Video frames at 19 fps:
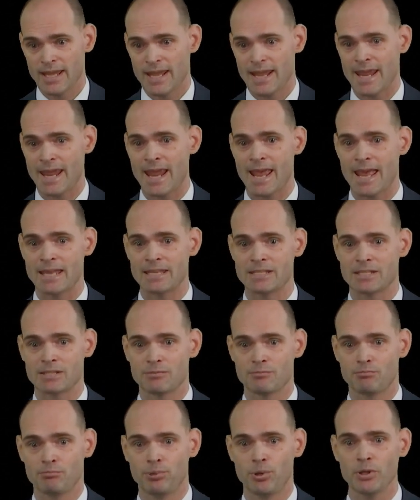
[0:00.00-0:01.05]
and
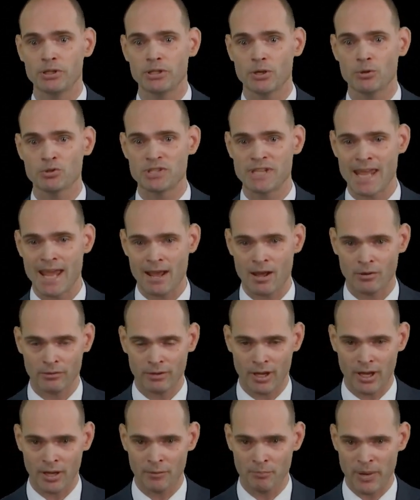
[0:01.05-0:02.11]
put those down
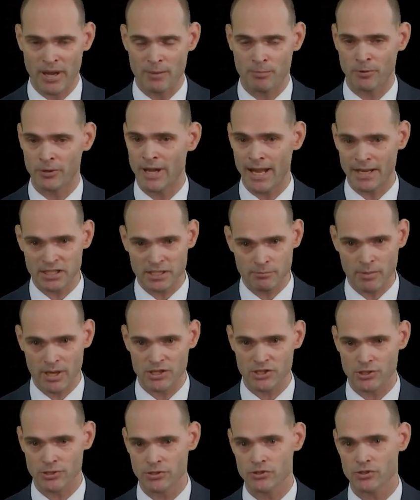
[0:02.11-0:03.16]
on paper, not to
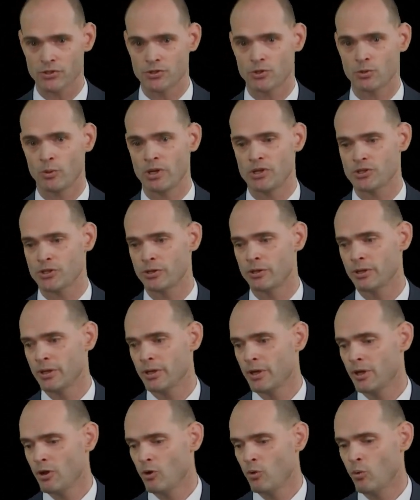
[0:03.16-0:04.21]
mention a situation
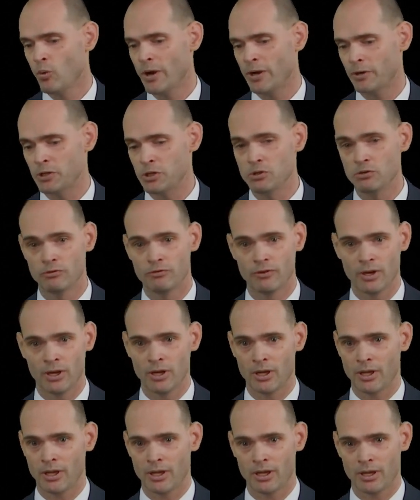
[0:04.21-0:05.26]
where you've
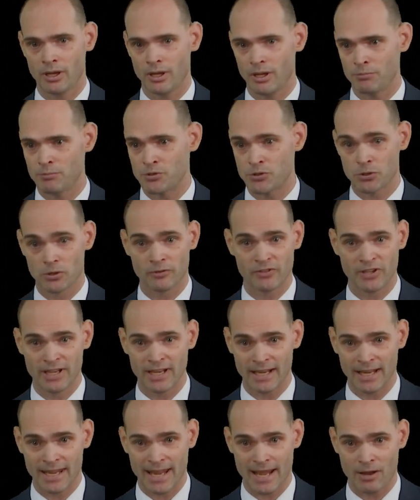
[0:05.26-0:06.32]
observed an
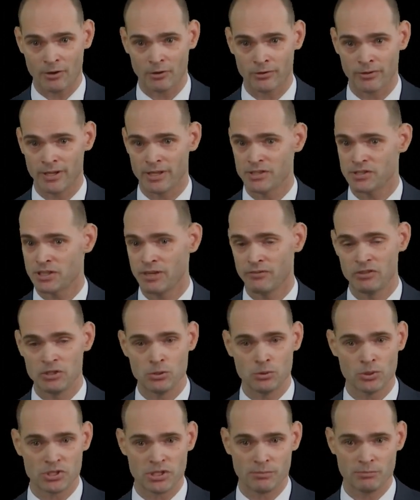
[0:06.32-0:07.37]
encounter that has given
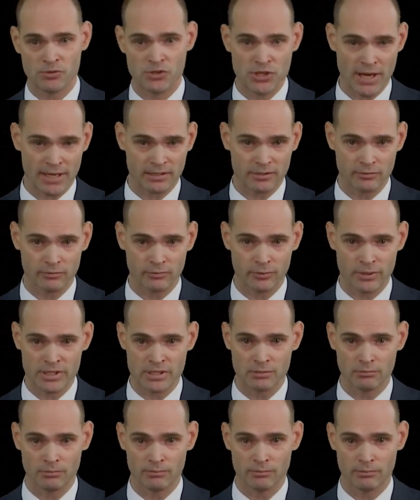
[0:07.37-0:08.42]
you a subjective
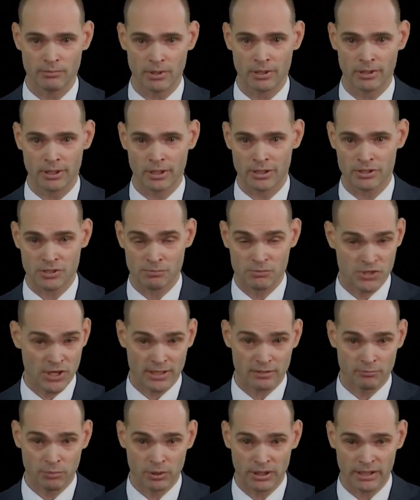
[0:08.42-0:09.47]
reason, a
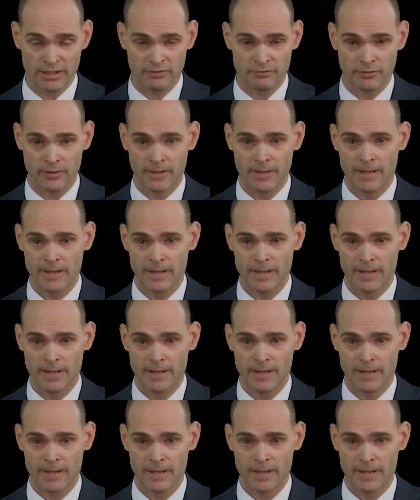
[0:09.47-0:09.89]
subjective belief,